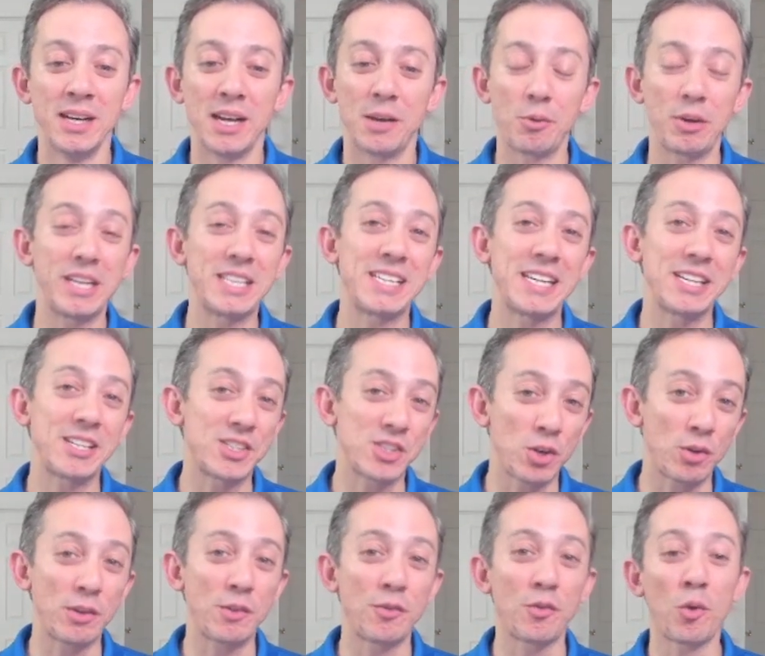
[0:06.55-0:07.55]
Where you see it's
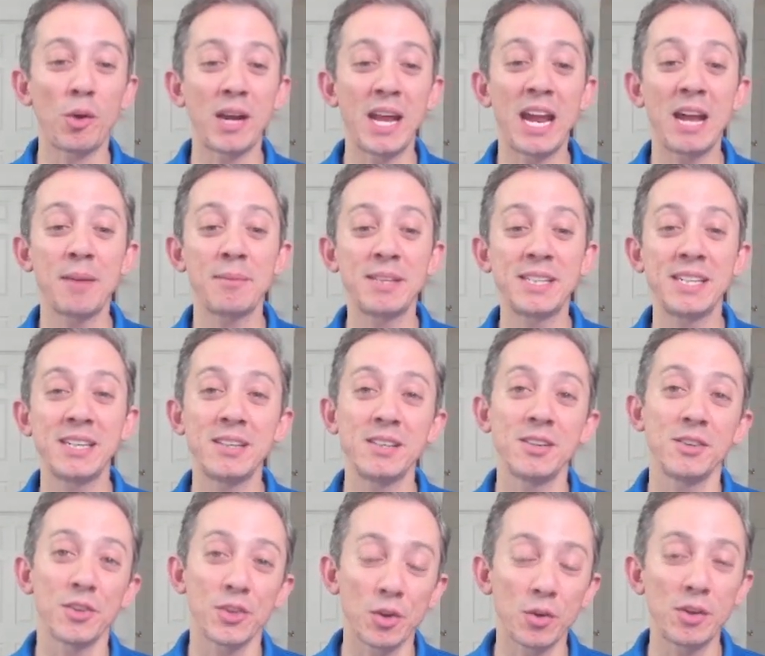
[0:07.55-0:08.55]
34 in Hamilton,
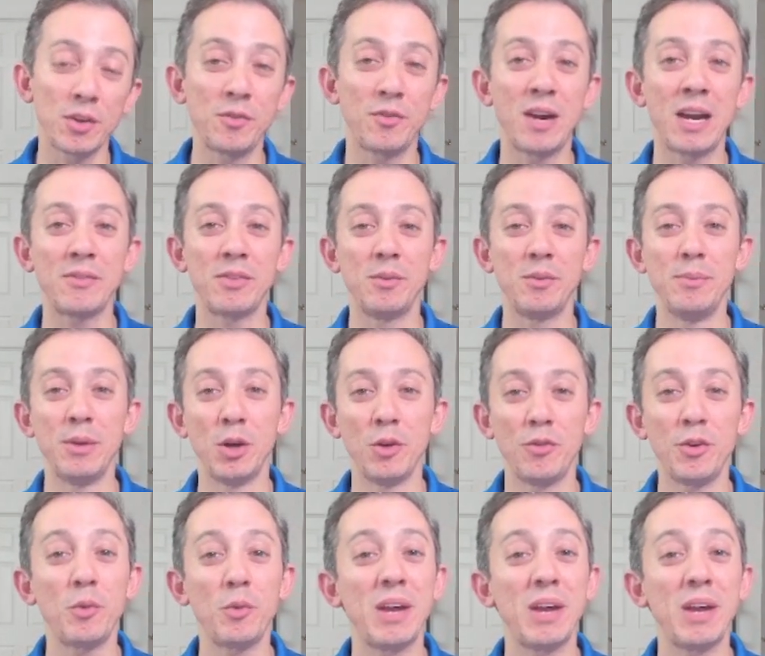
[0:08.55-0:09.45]
35 in Millville.